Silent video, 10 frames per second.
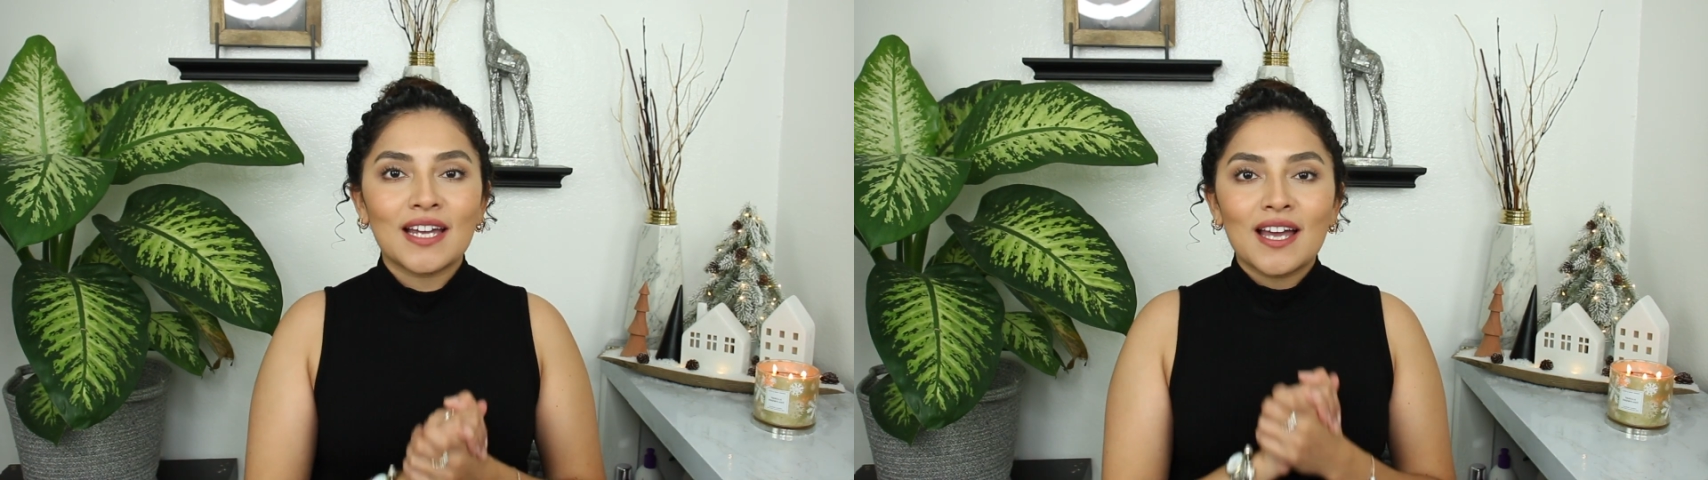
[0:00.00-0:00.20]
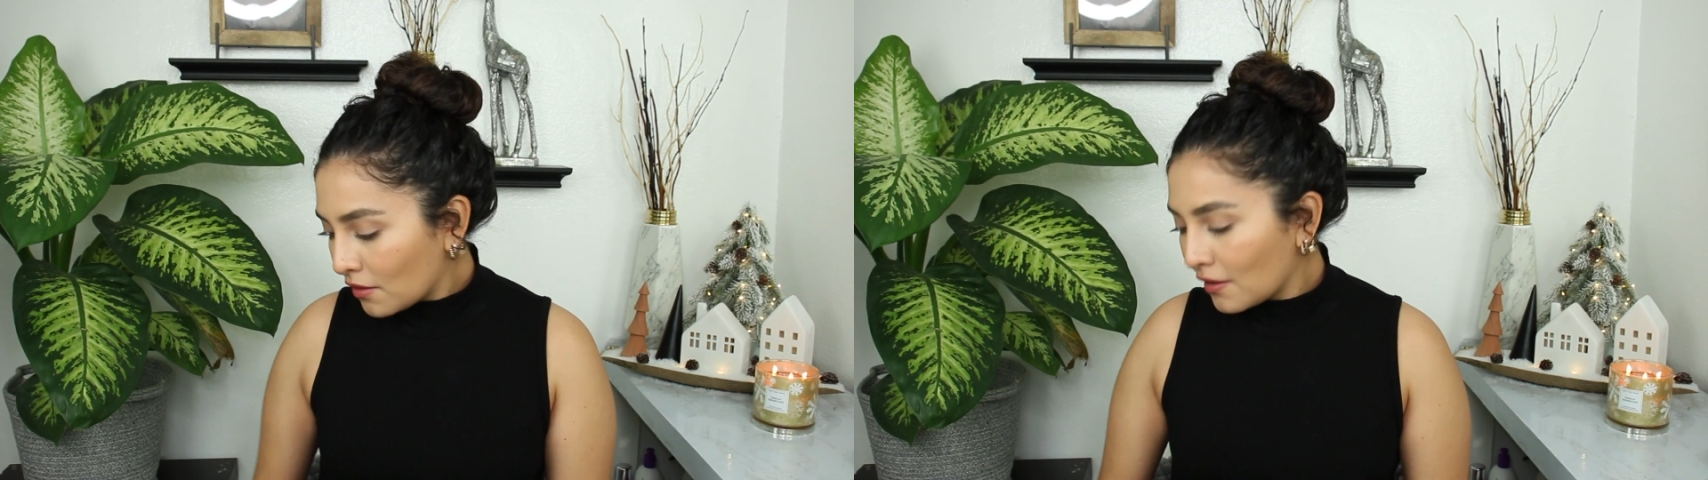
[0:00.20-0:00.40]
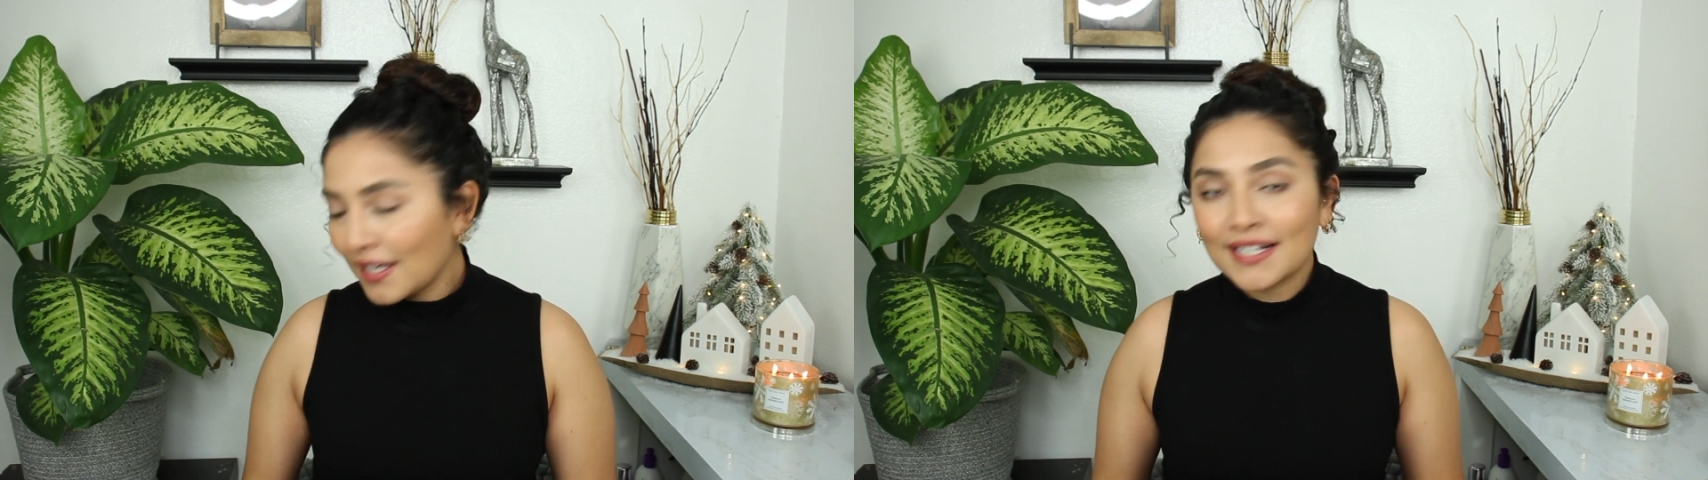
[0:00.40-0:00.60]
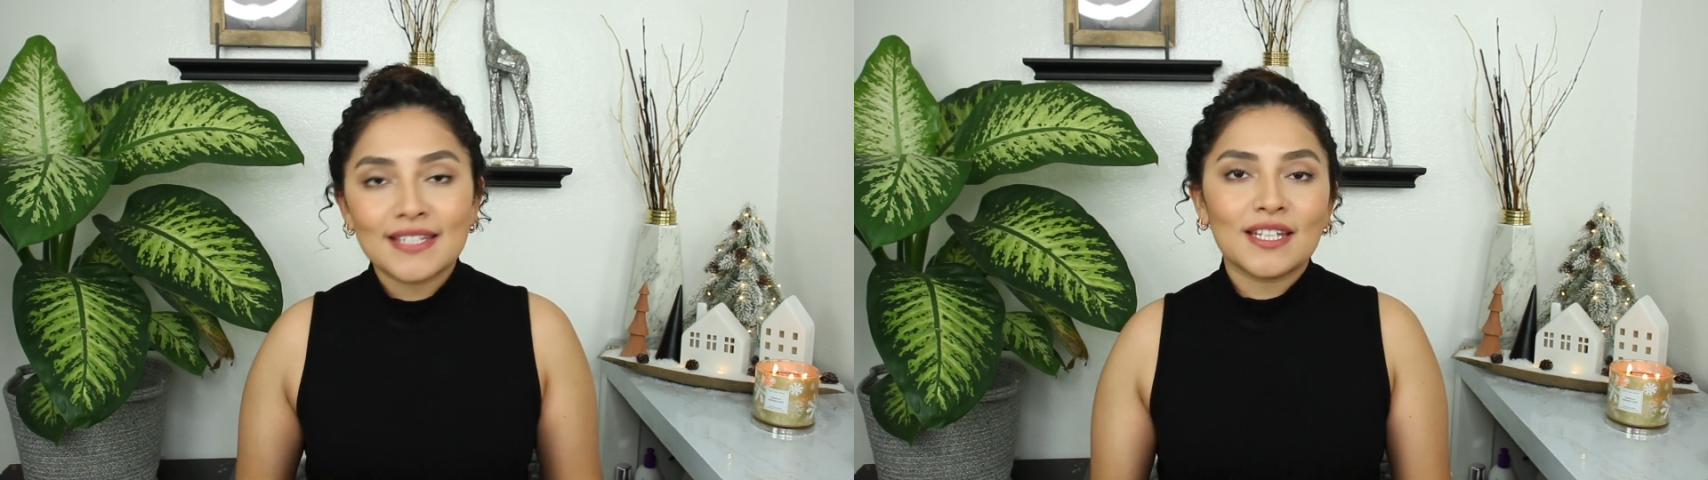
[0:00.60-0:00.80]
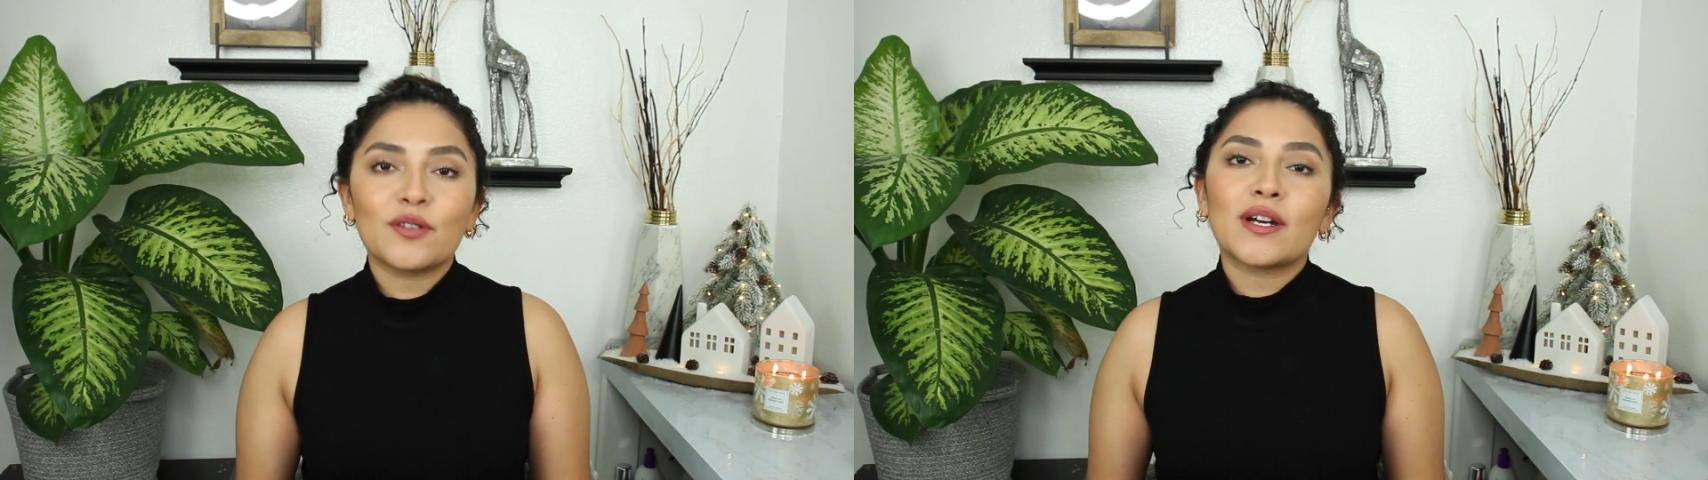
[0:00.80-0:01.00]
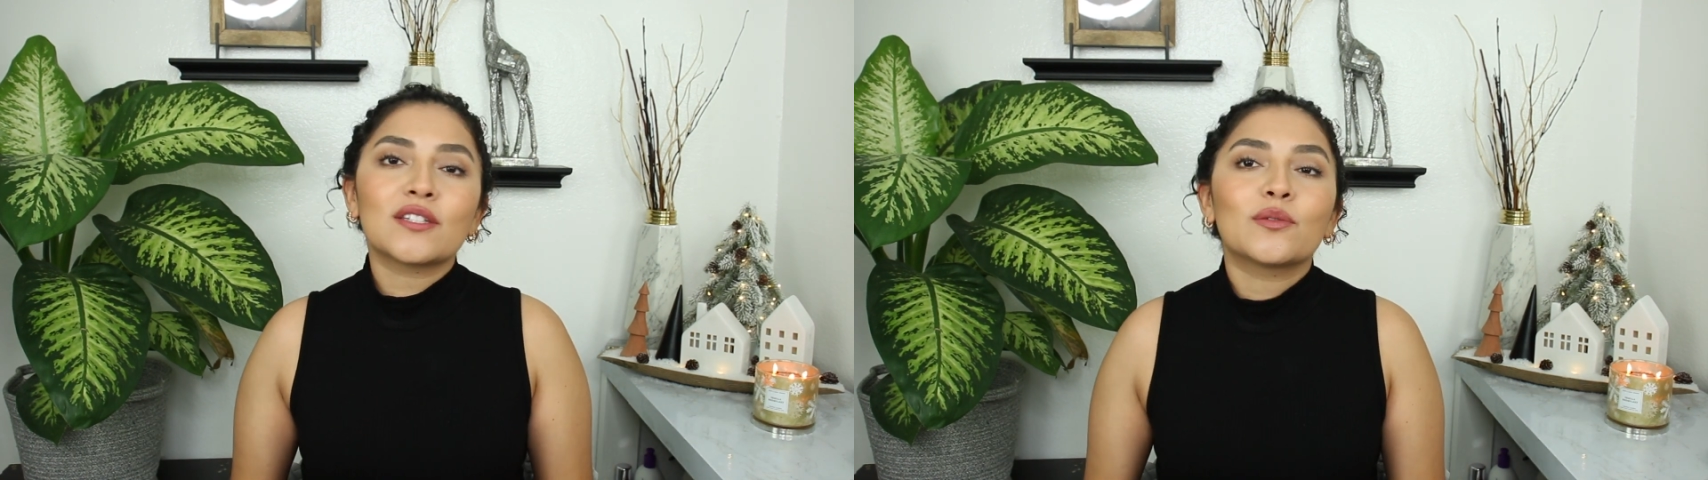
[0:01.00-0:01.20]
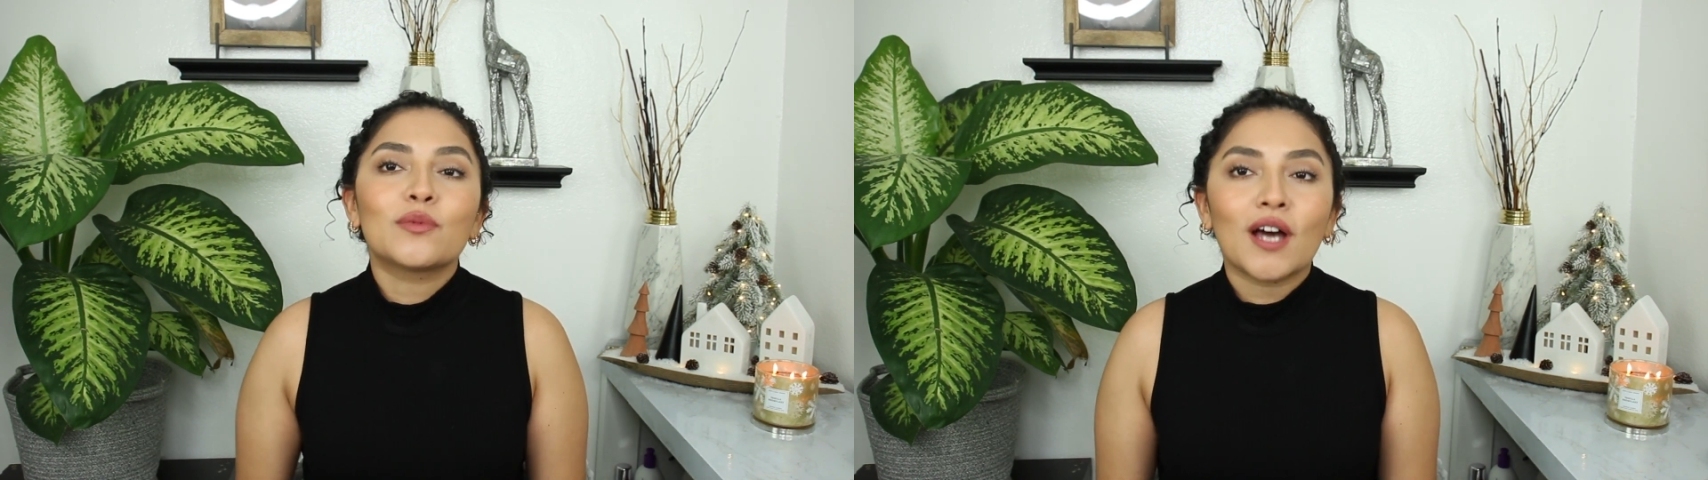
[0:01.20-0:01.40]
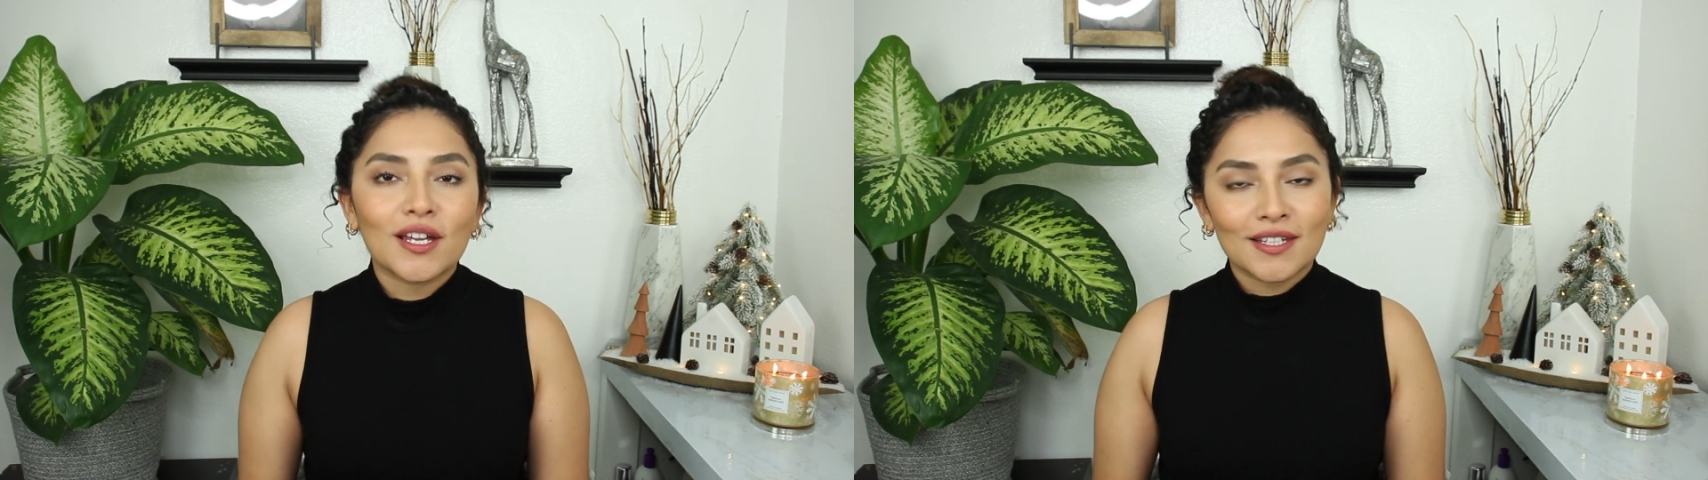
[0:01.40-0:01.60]
So like I said, you guys do
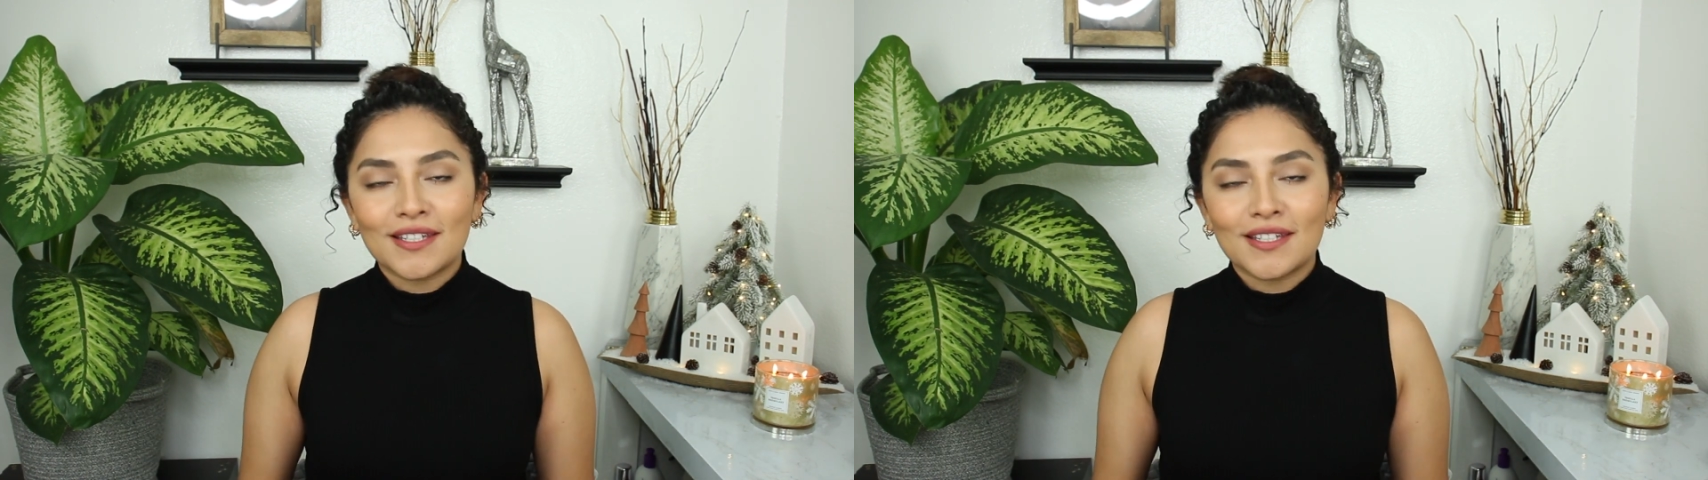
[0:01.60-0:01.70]
not